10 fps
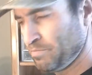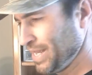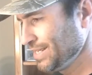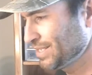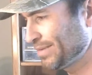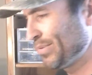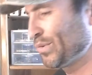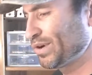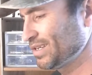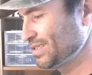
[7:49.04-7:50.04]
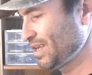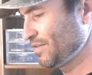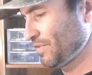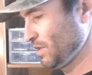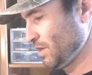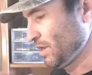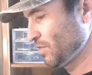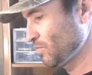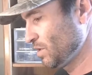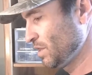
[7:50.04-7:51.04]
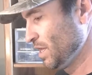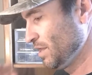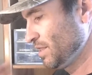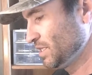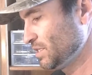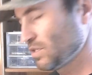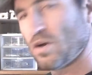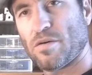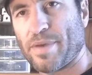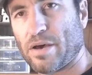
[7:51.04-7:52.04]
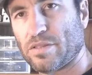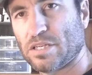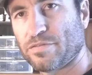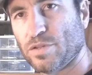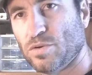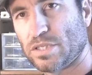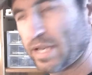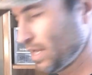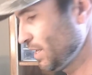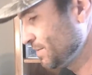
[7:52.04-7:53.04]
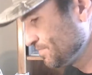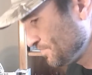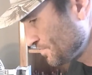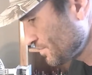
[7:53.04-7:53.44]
basic pouring stuff in another one. This is all about this fluke today.